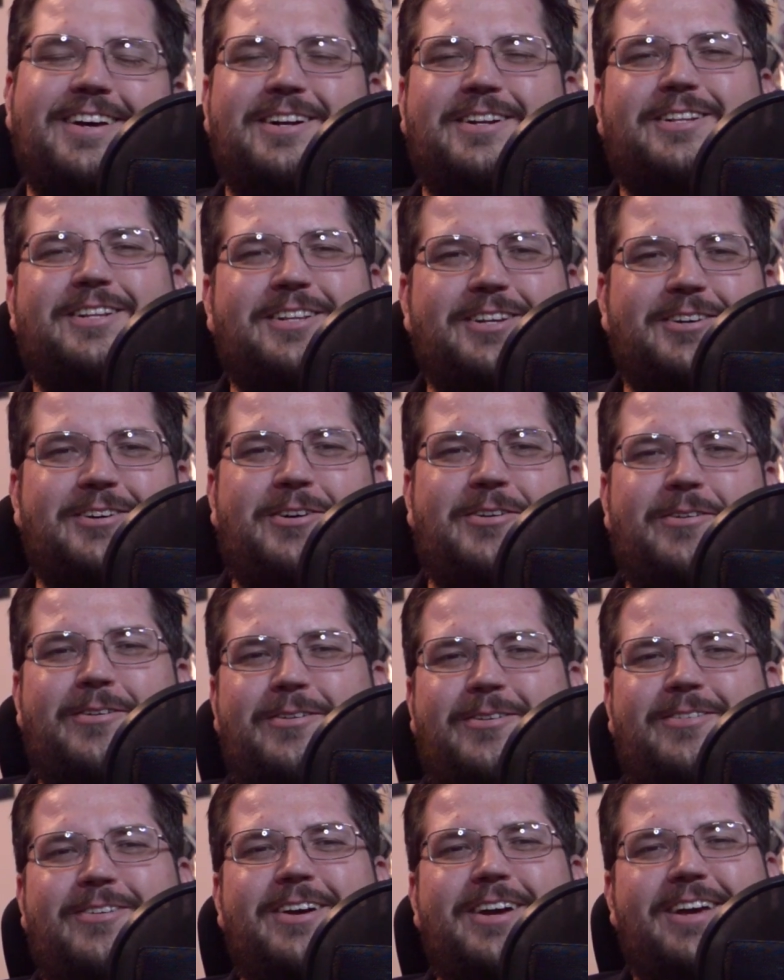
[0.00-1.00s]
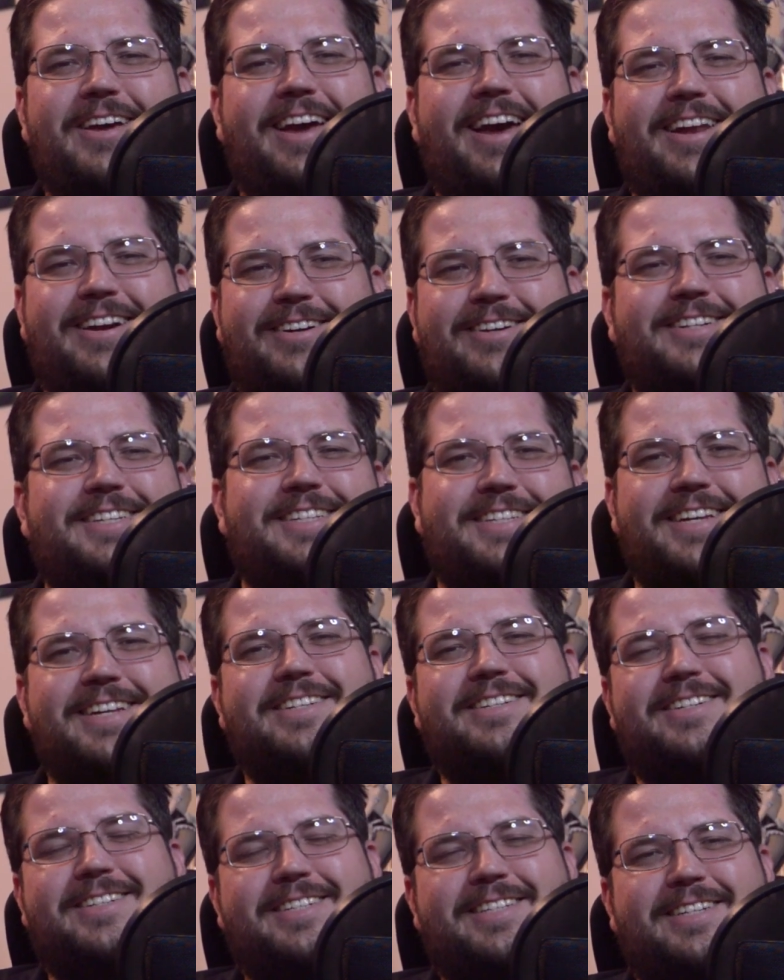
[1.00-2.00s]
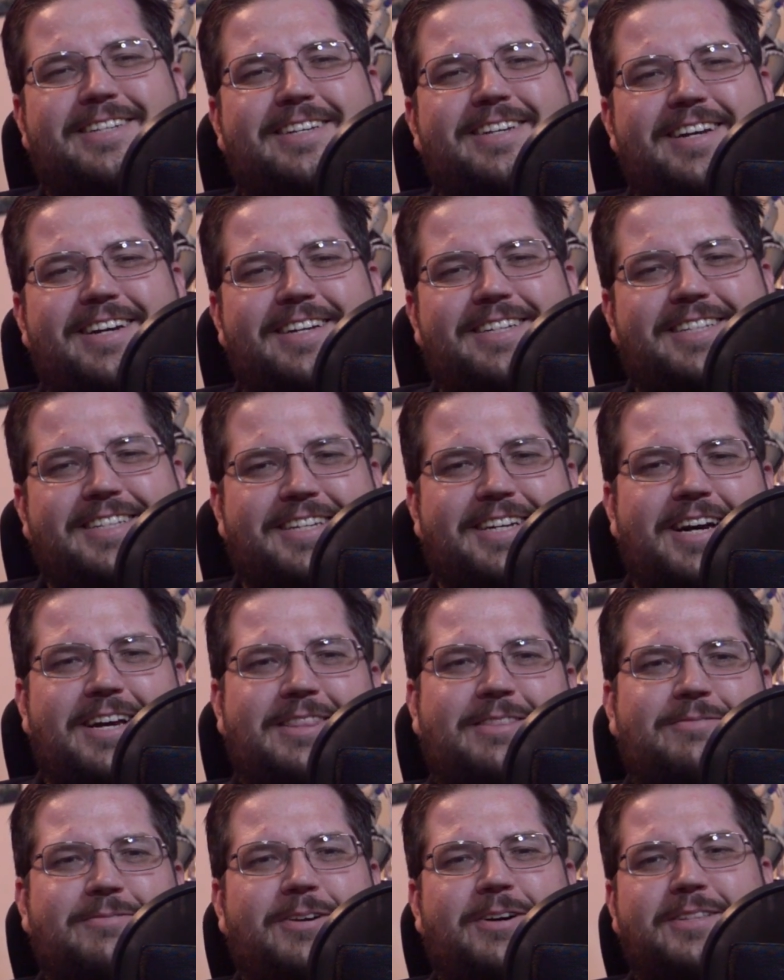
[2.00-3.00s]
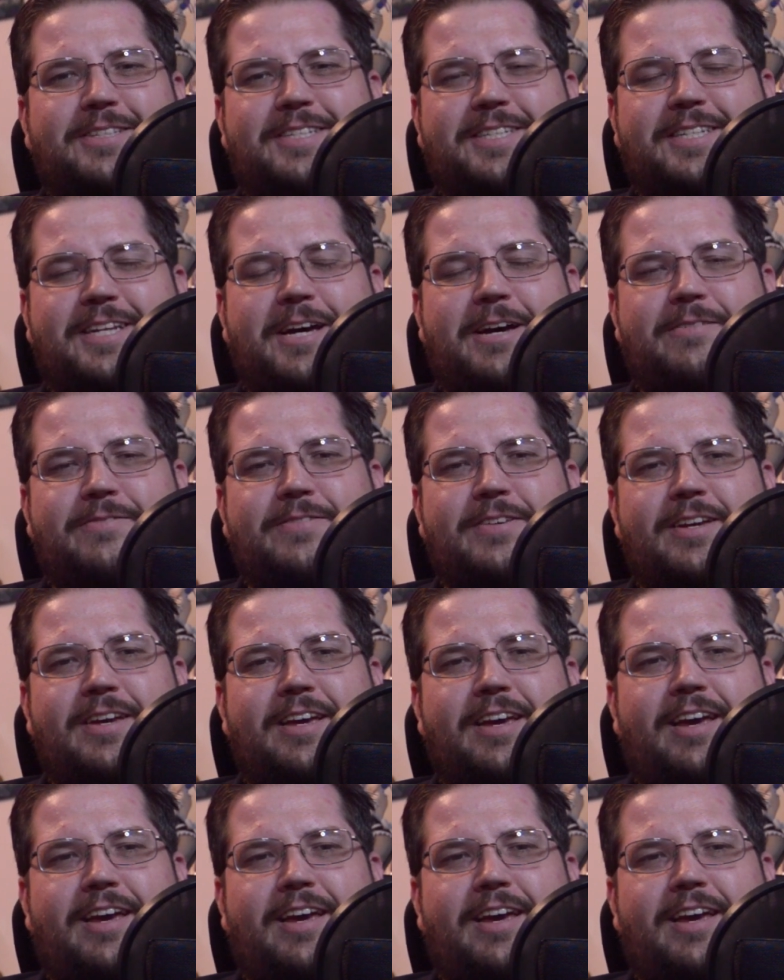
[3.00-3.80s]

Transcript: Lou and her scissors to, to cut through all the stuff.